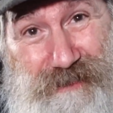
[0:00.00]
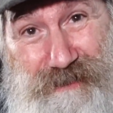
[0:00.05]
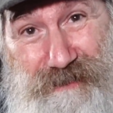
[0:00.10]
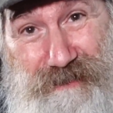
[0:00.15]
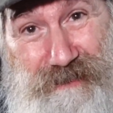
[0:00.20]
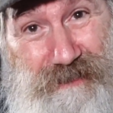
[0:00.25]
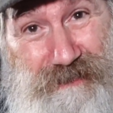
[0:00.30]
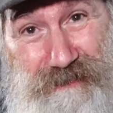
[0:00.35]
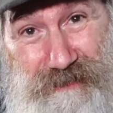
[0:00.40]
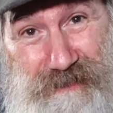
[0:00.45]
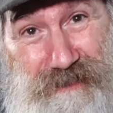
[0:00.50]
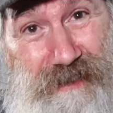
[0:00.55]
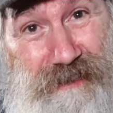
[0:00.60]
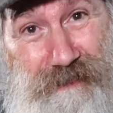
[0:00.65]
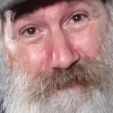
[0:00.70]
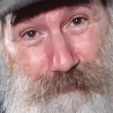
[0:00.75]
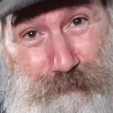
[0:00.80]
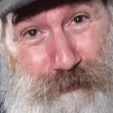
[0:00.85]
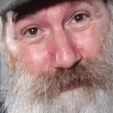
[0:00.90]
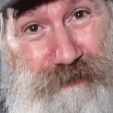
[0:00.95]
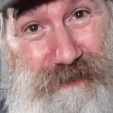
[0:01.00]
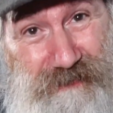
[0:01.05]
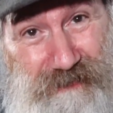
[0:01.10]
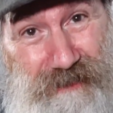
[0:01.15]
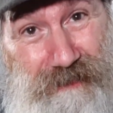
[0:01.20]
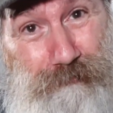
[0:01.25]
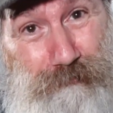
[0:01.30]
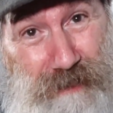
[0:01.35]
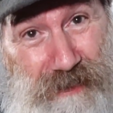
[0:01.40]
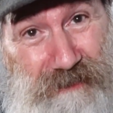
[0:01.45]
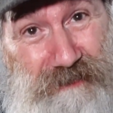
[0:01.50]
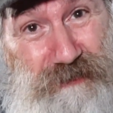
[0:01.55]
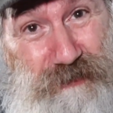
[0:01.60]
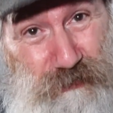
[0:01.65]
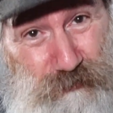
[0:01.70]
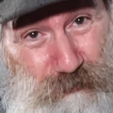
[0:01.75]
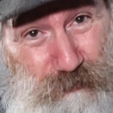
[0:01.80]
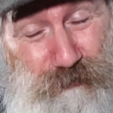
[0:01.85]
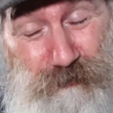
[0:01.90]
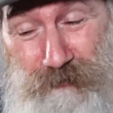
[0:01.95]
Yeah, the second one is then Mach
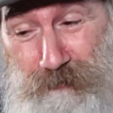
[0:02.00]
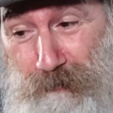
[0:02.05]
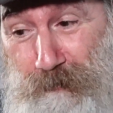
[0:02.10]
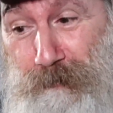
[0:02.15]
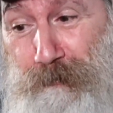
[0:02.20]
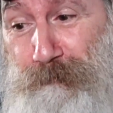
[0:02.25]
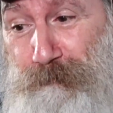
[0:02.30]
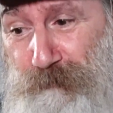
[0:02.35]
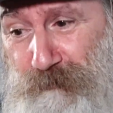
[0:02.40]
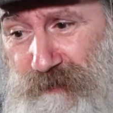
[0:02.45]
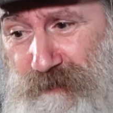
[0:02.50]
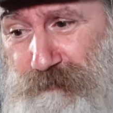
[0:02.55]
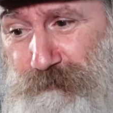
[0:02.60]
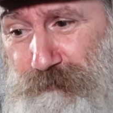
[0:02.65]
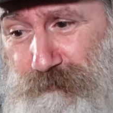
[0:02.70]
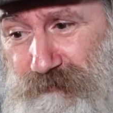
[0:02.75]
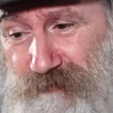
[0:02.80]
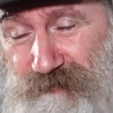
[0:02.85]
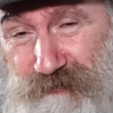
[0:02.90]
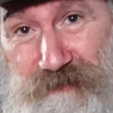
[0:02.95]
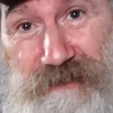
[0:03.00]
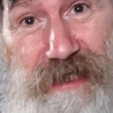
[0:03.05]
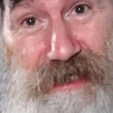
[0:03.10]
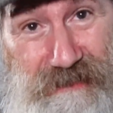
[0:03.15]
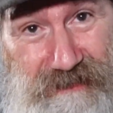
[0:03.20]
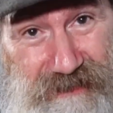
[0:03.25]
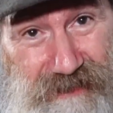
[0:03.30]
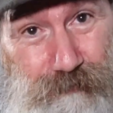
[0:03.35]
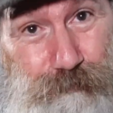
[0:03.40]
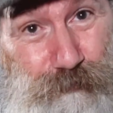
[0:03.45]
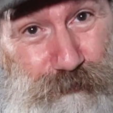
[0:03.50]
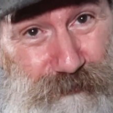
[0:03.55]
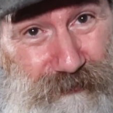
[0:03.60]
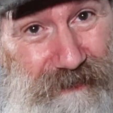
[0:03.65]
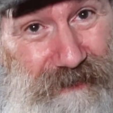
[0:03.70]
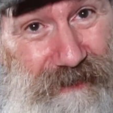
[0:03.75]
2, the nicer one,